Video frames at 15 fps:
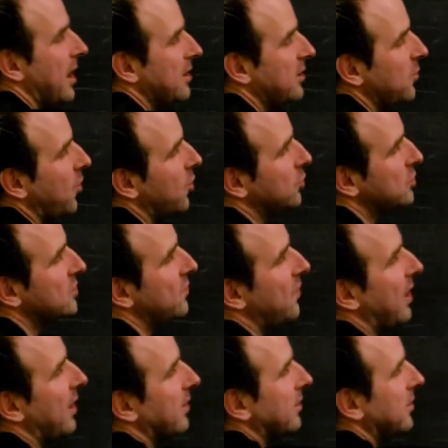at most
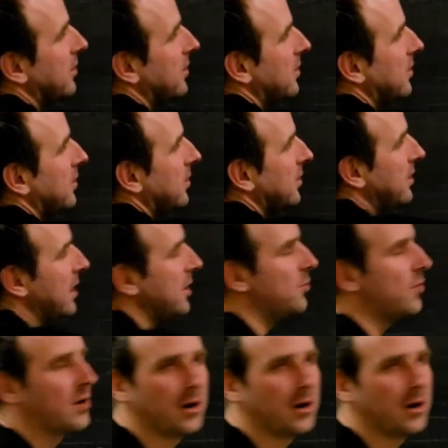one neighbor